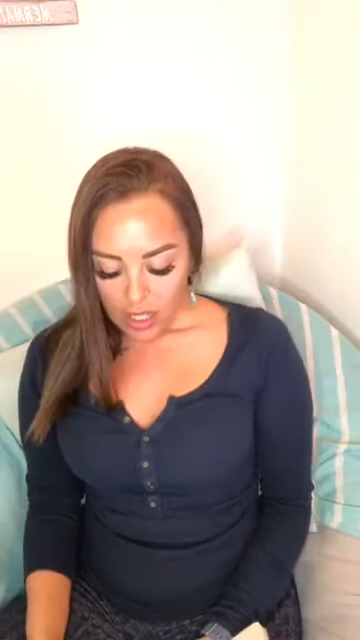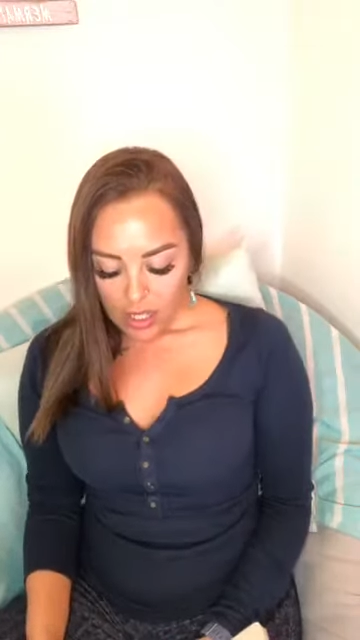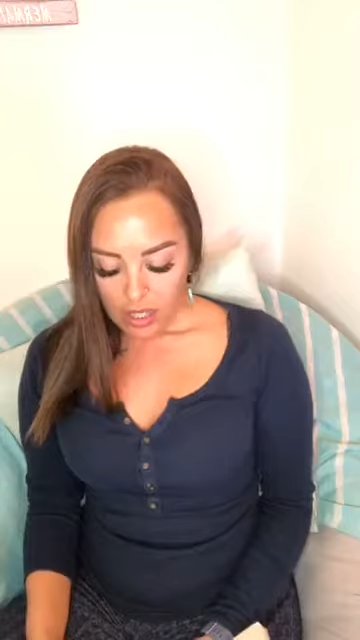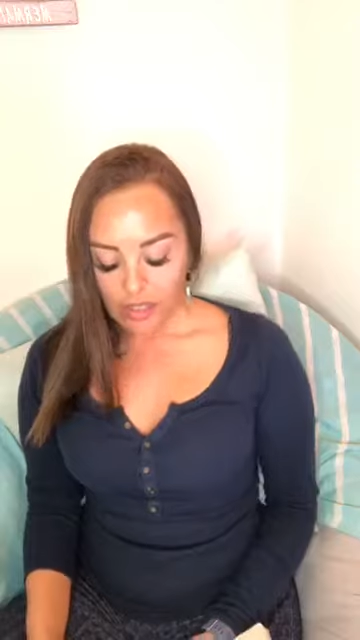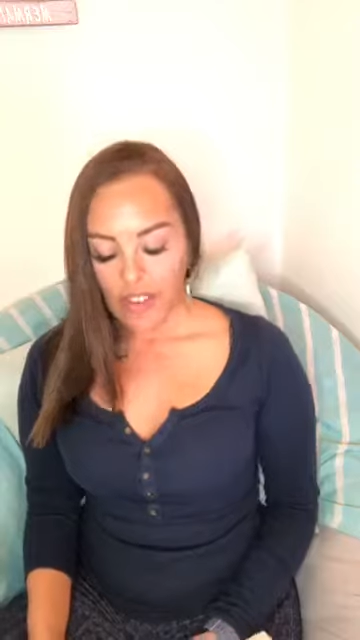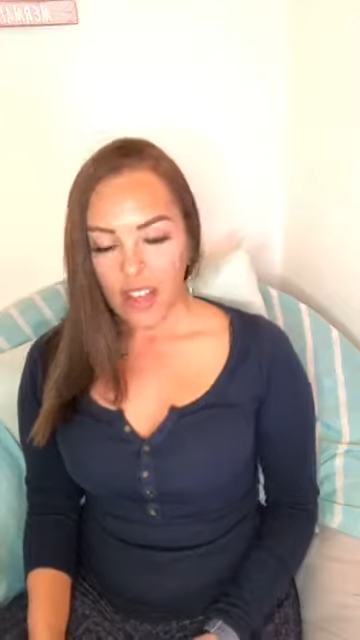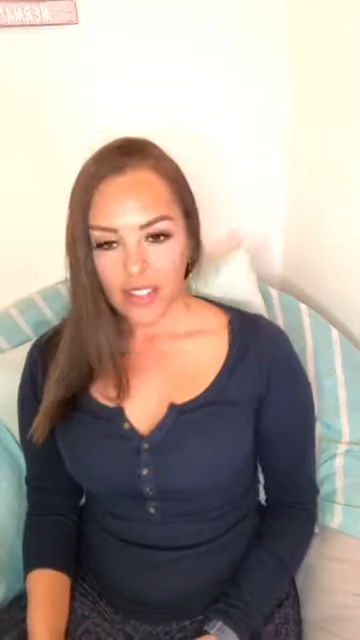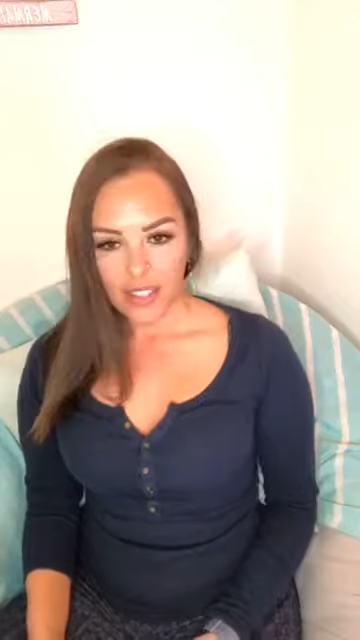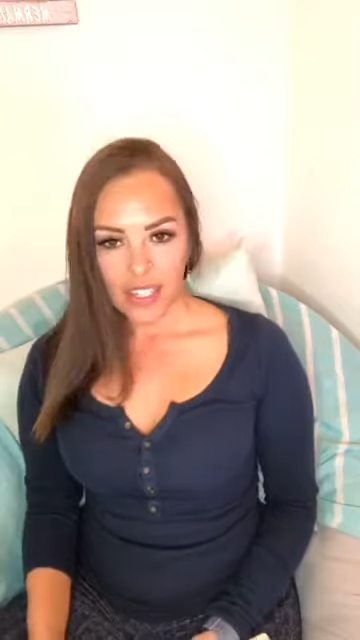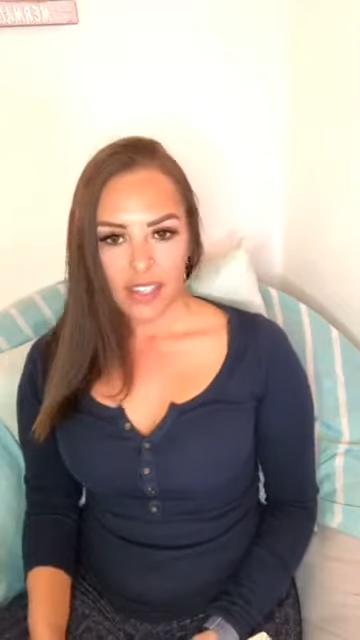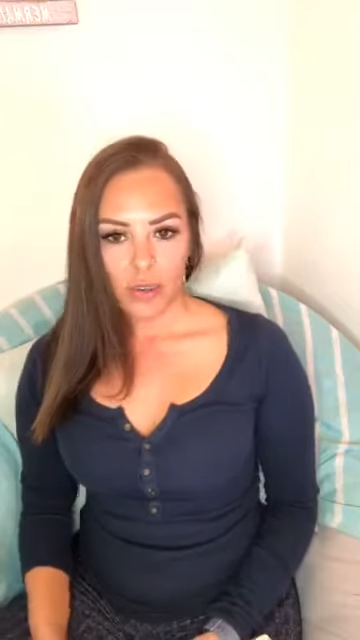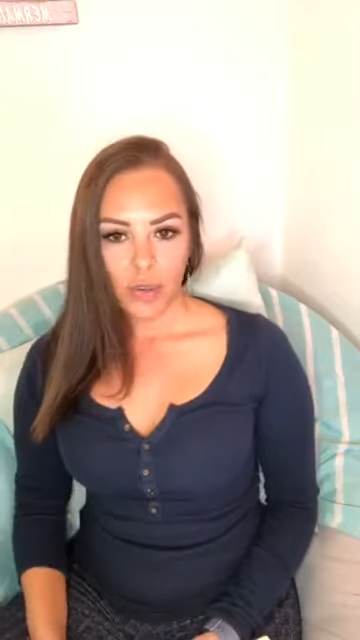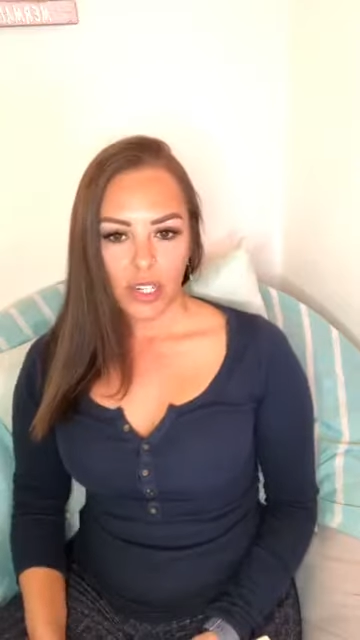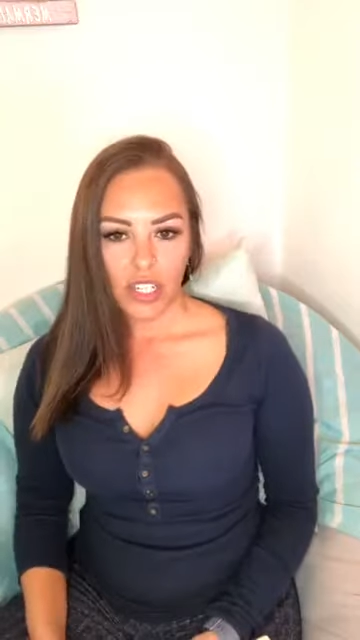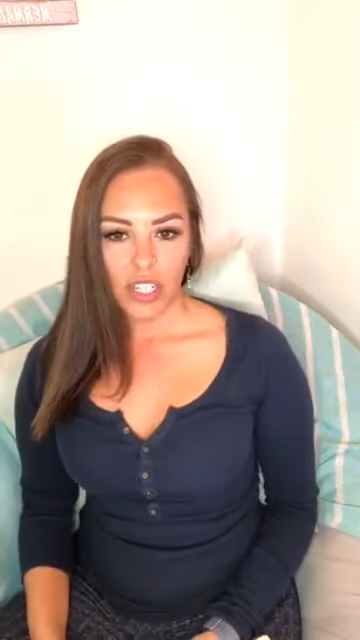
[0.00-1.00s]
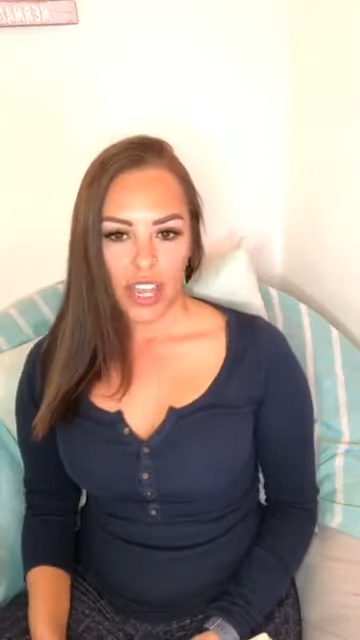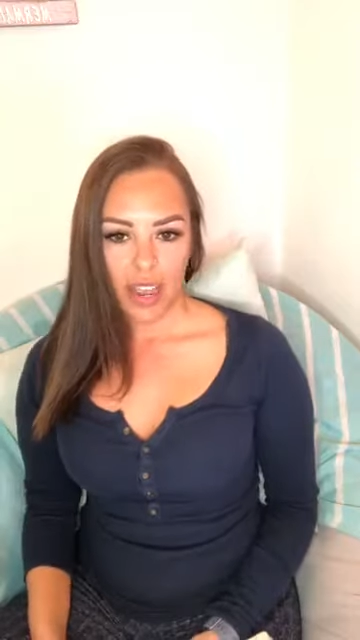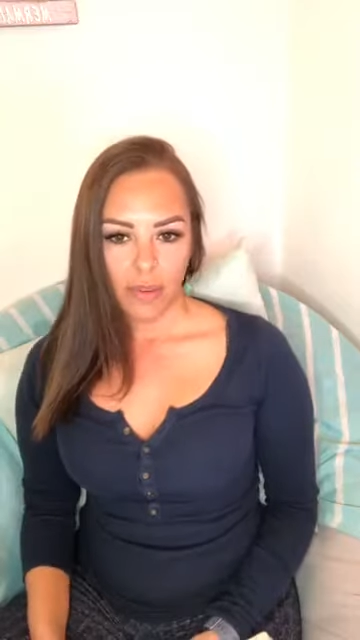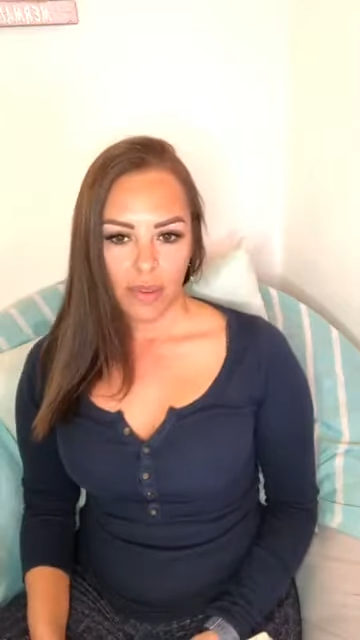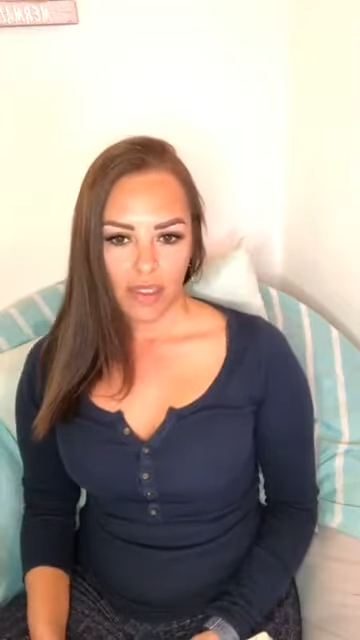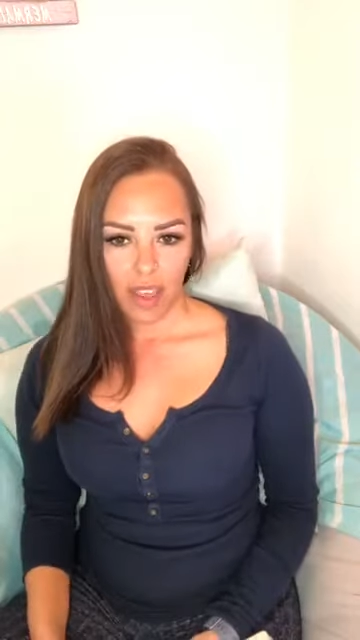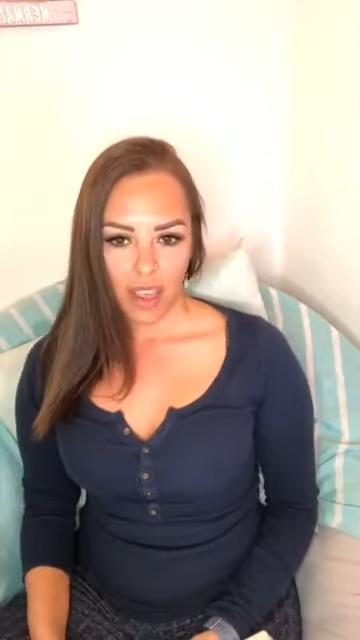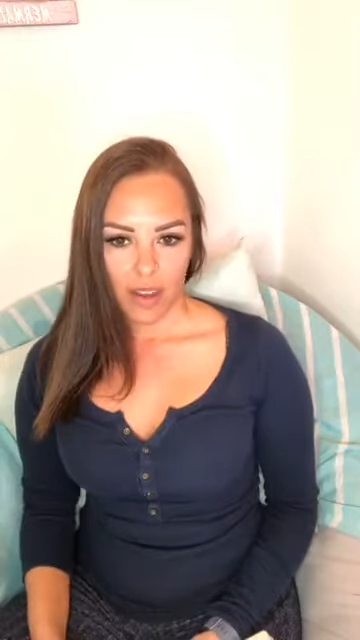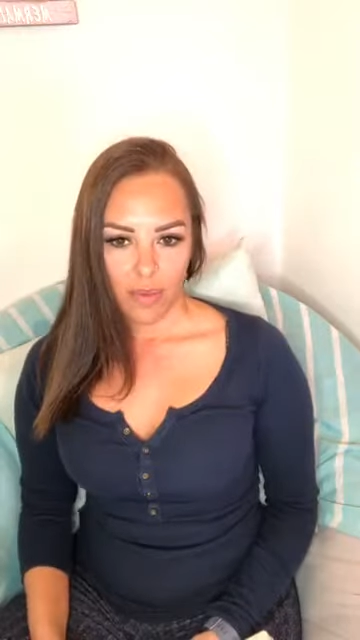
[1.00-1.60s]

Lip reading: the first thing I want to share with you,